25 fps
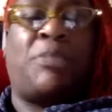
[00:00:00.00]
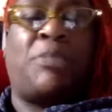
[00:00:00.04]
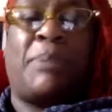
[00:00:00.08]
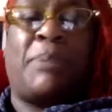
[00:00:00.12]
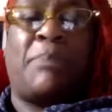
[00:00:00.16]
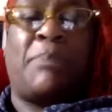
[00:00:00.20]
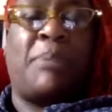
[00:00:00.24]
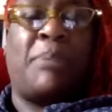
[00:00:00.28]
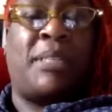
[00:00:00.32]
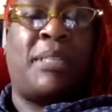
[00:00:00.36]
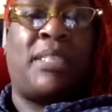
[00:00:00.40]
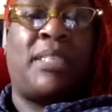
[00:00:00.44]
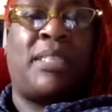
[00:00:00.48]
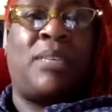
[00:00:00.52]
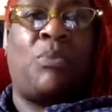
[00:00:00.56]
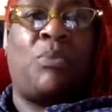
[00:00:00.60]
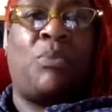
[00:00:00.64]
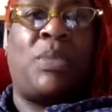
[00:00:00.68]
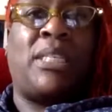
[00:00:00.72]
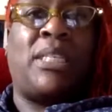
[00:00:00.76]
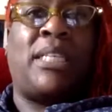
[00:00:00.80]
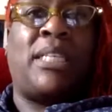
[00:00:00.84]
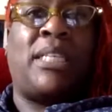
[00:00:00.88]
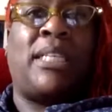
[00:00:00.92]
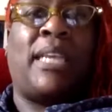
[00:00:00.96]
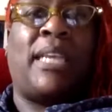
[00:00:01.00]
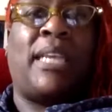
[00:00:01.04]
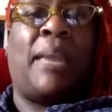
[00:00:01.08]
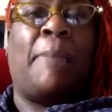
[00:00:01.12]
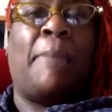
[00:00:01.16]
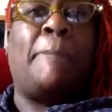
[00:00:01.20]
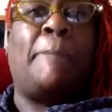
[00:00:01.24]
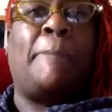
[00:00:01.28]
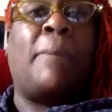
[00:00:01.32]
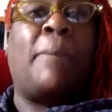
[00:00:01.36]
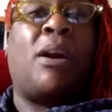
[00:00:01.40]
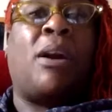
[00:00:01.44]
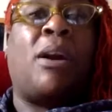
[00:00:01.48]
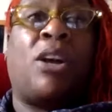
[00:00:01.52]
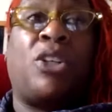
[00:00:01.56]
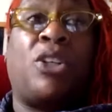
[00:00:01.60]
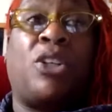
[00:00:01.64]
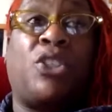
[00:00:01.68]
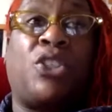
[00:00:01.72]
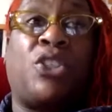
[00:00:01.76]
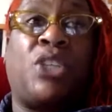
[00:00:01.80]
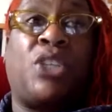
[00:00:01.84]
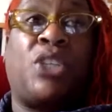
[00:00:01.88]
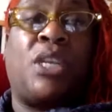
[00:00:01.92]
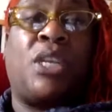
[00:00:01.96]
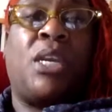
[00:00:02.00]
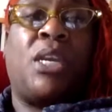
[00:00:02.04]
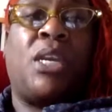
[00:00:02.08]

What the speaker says: been busy and we didn't get much,